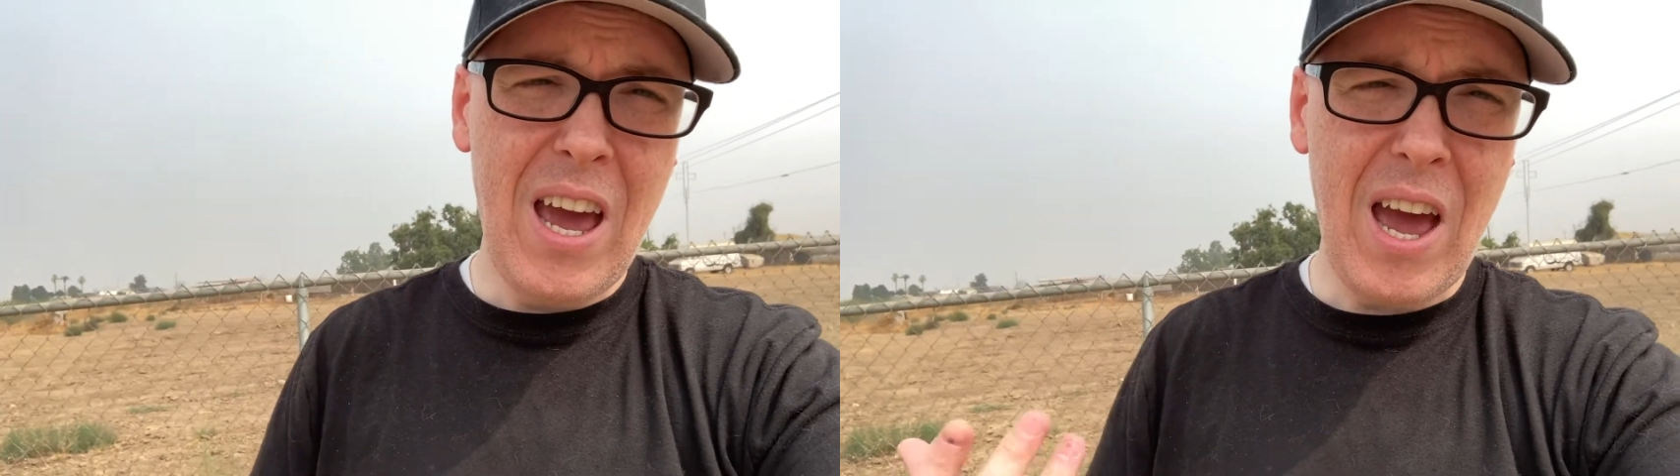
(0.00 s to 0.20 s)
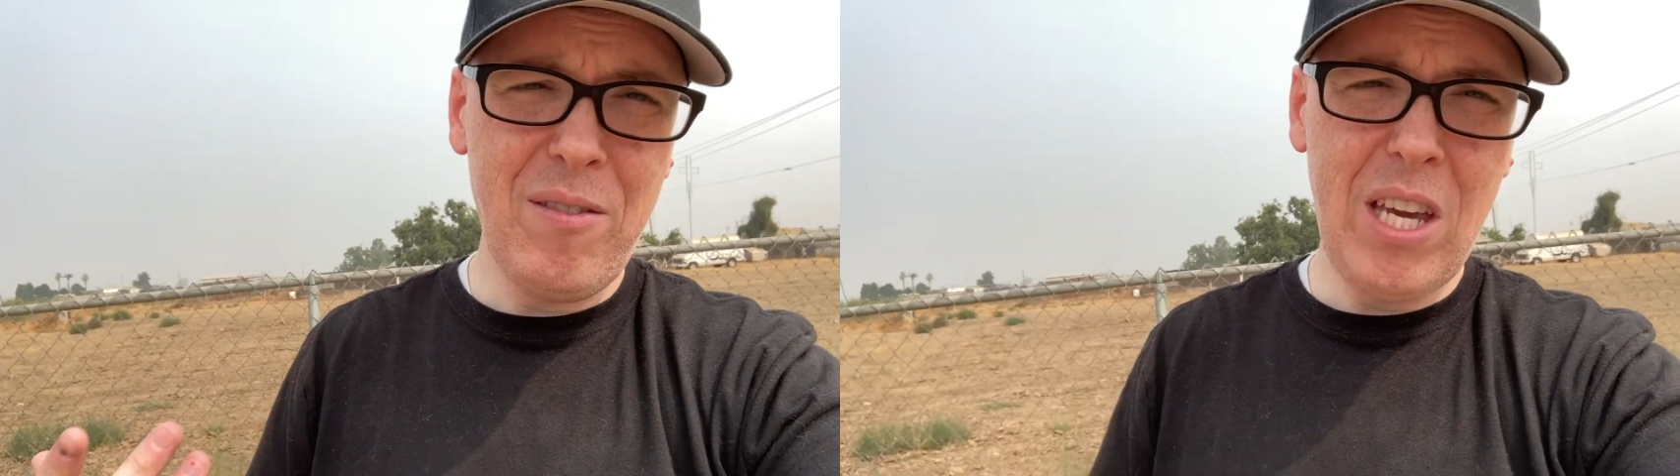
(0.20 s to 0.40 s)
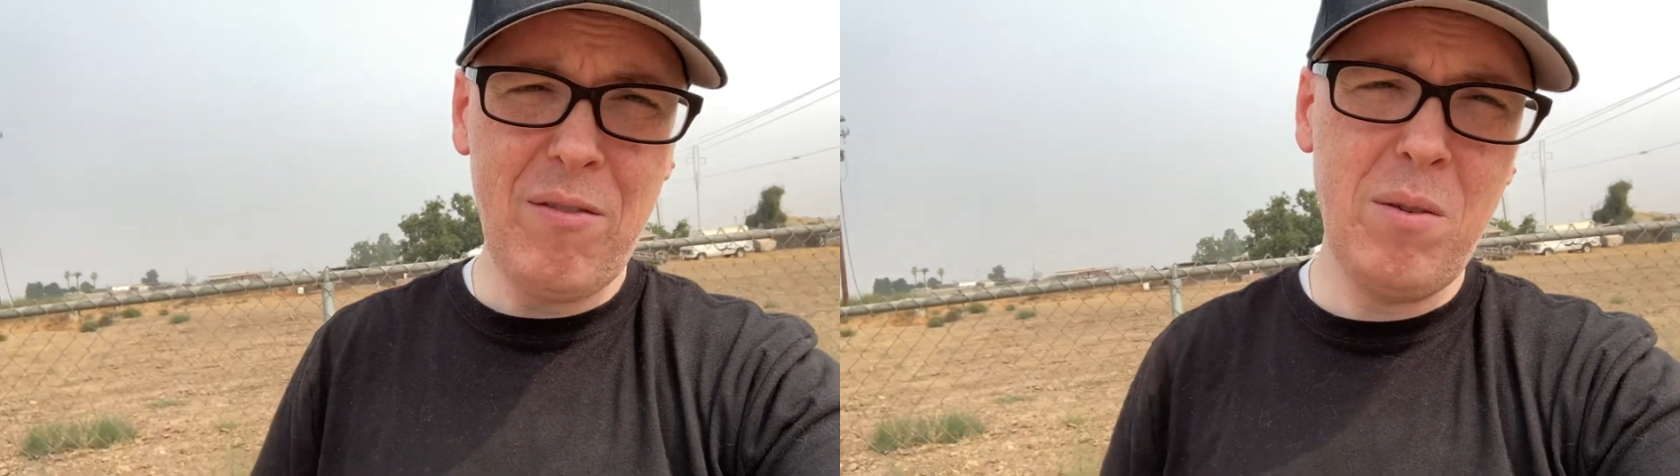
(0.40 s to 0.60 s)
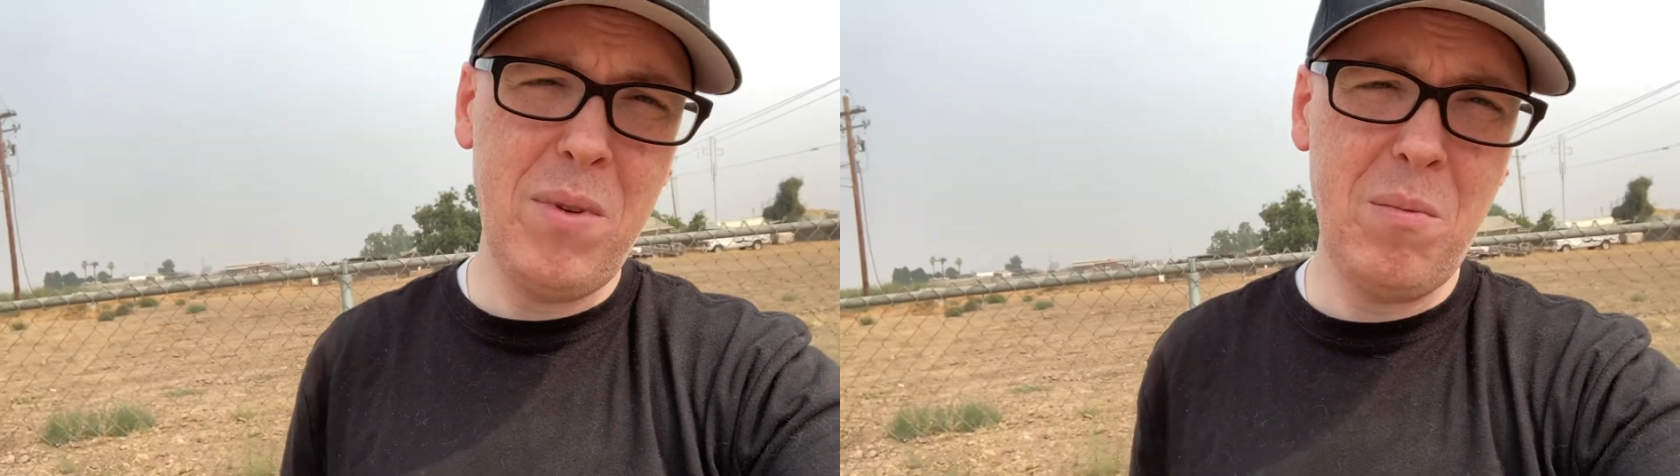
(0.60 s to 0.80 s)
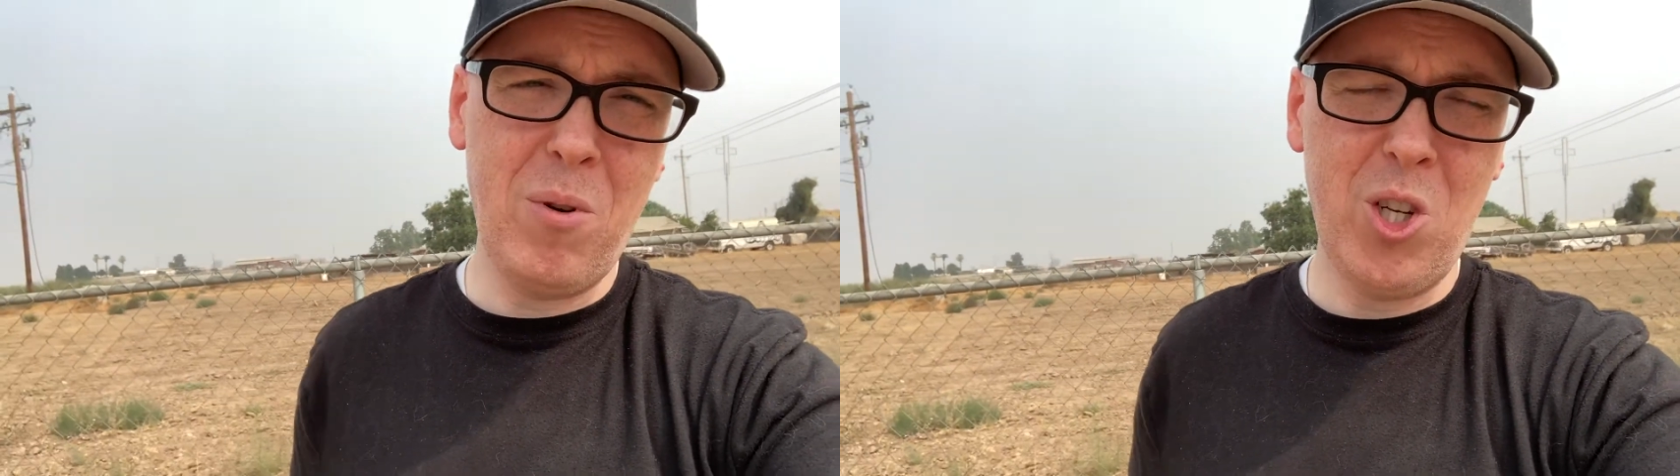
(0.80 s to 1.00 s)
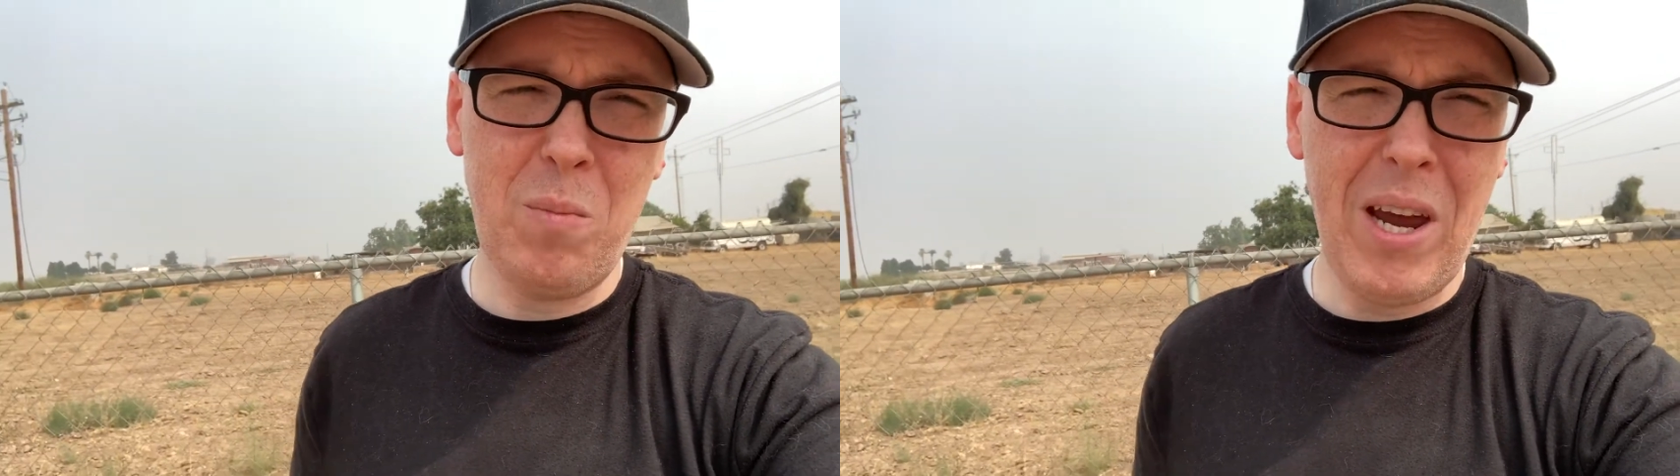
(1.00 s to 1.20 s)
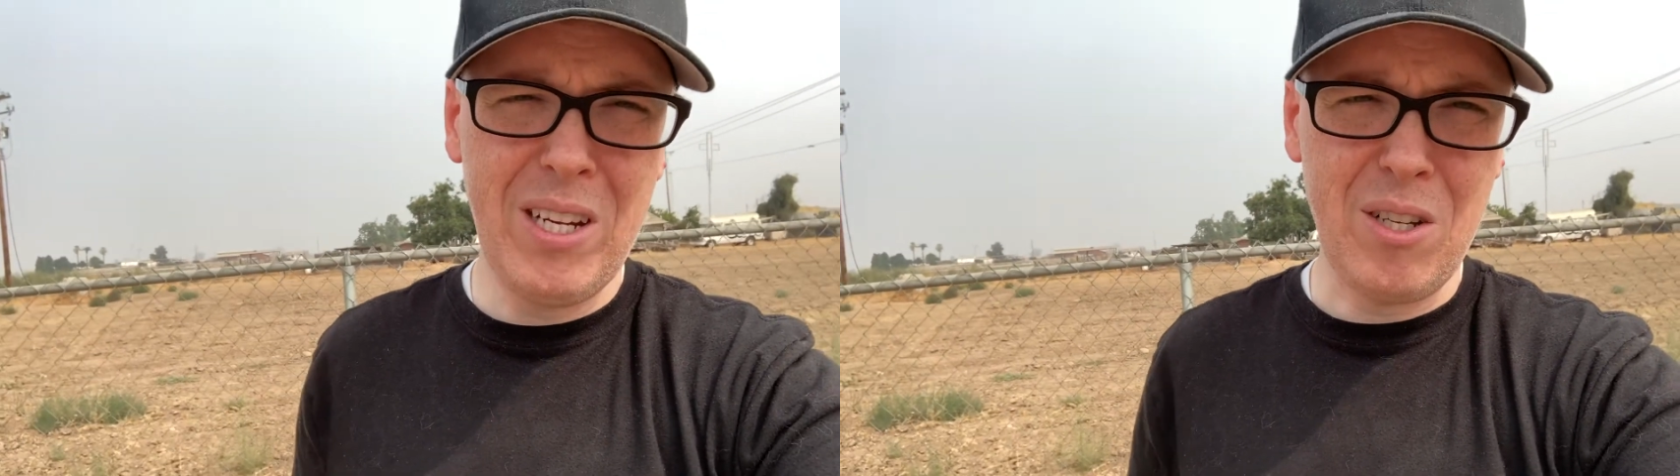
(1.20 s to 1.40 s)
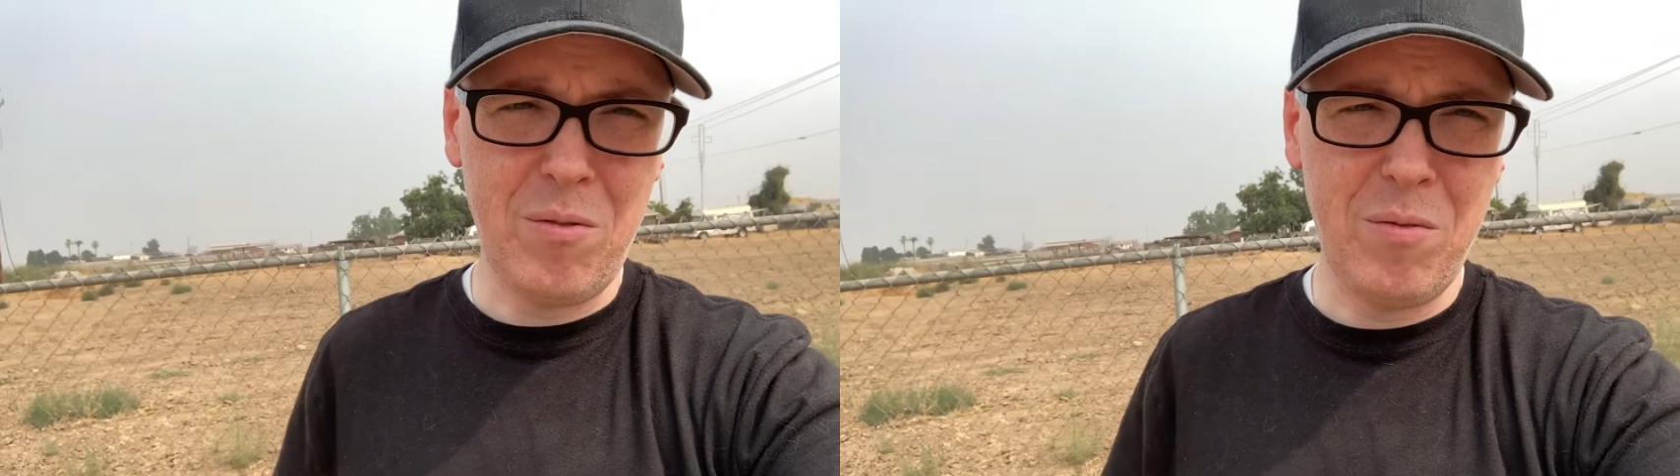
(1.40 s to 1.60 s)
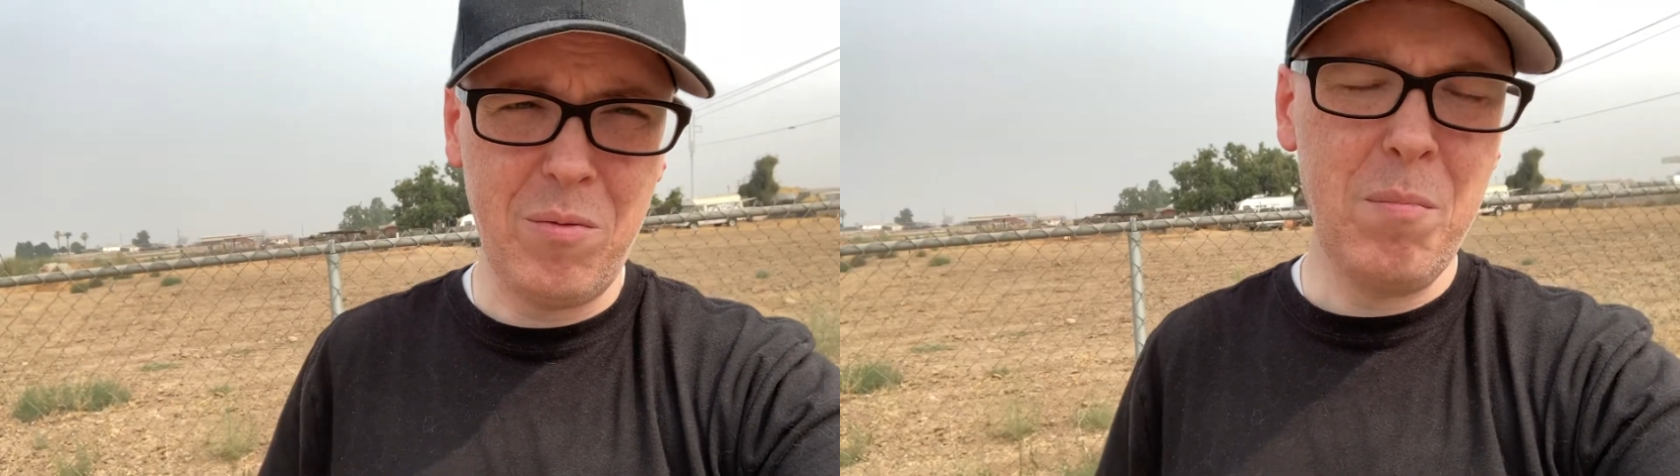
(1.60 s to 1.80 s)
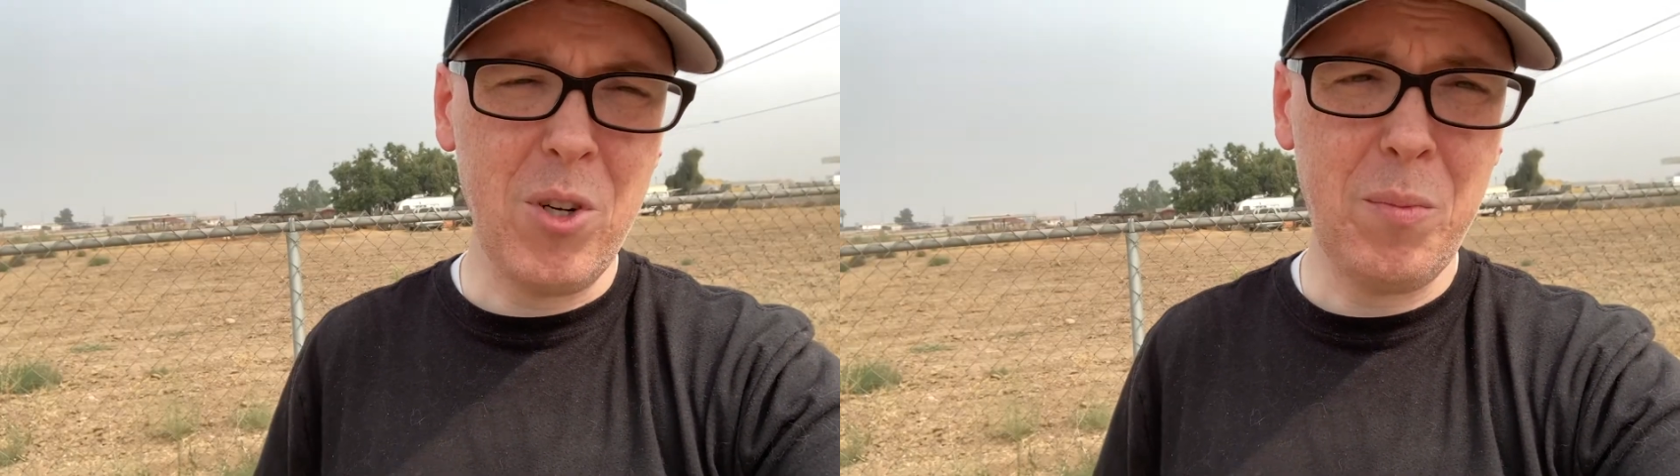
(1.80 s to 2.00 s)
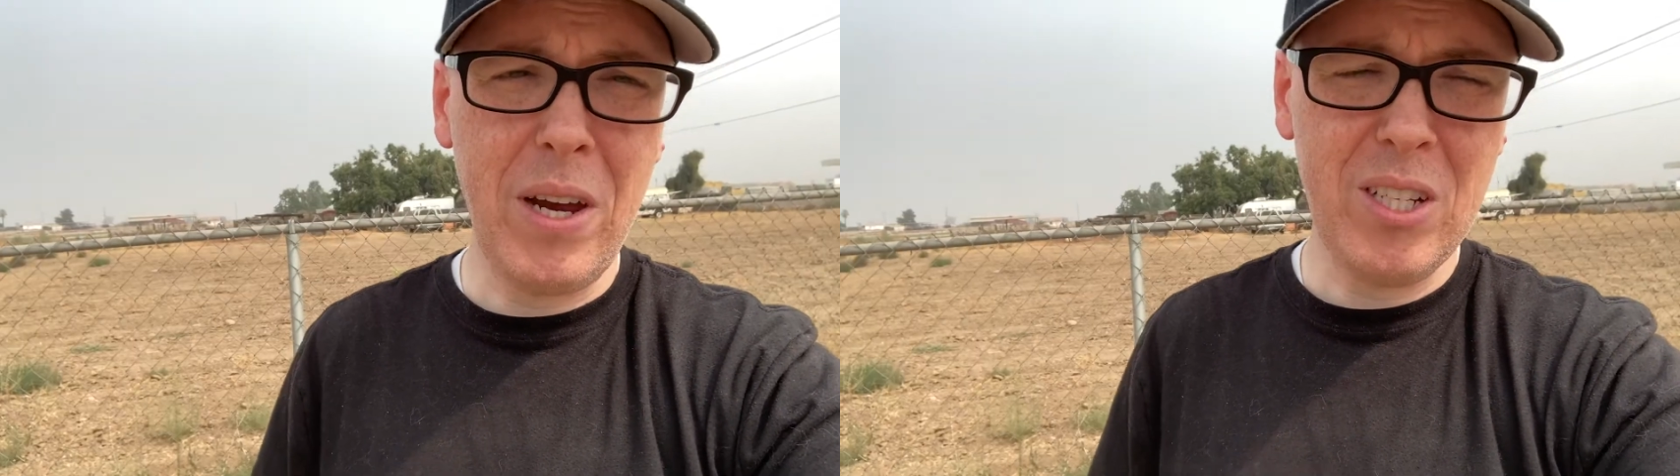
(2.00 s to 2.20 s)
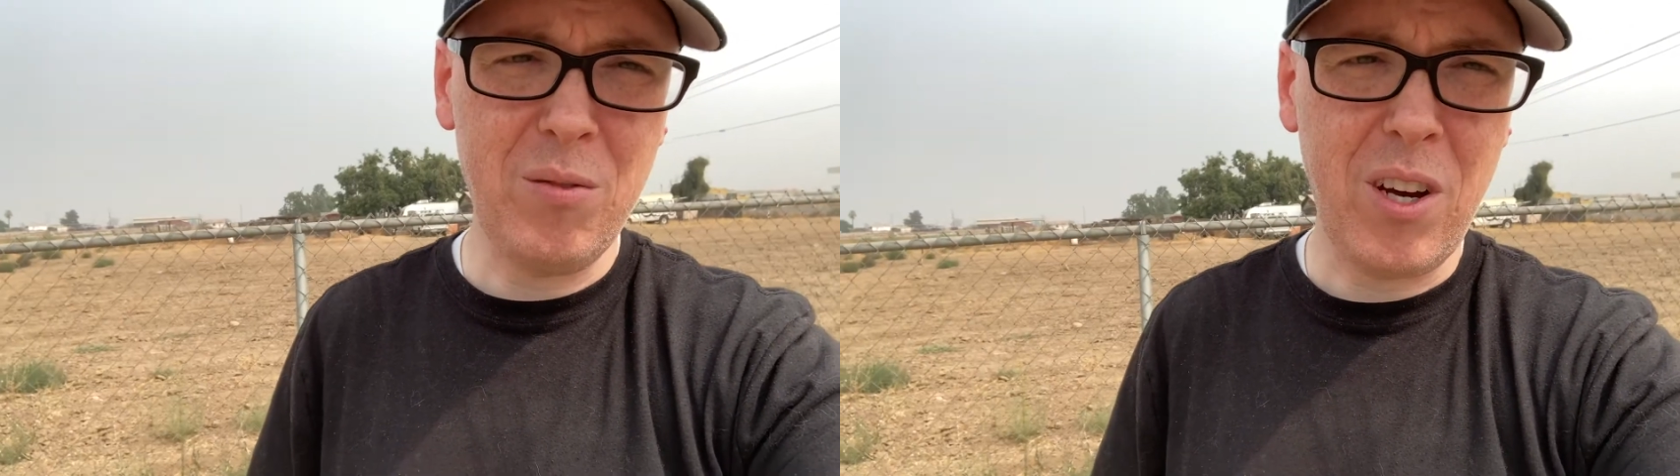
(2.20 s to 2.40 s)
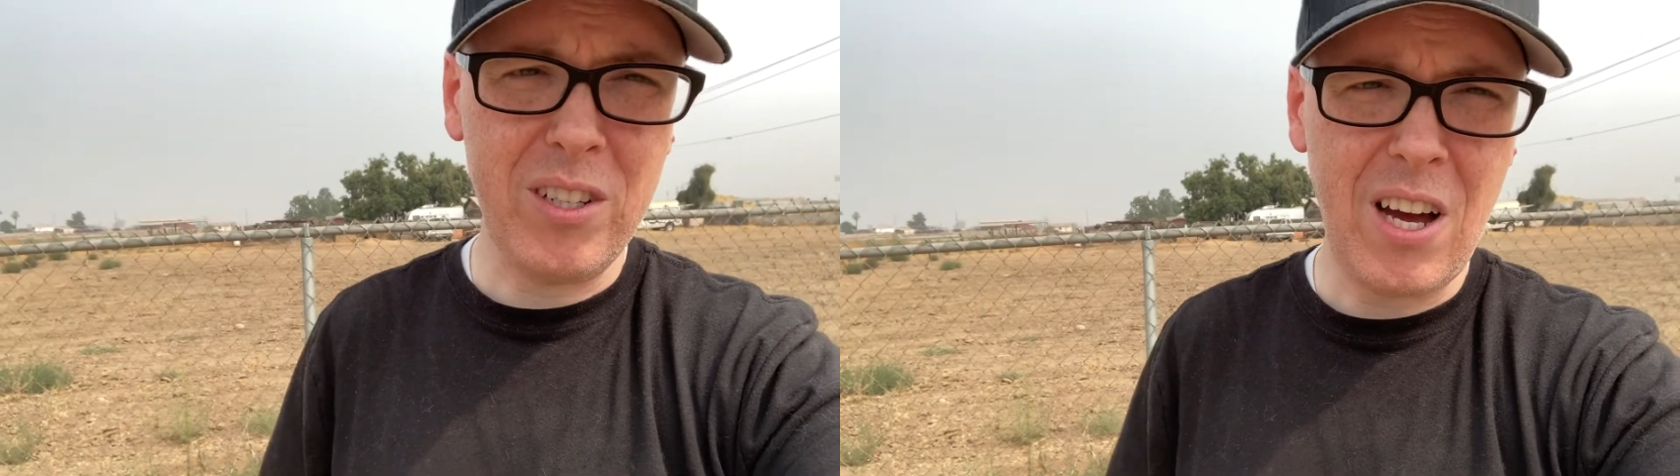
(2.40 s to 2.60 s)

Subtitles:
have given me perspective on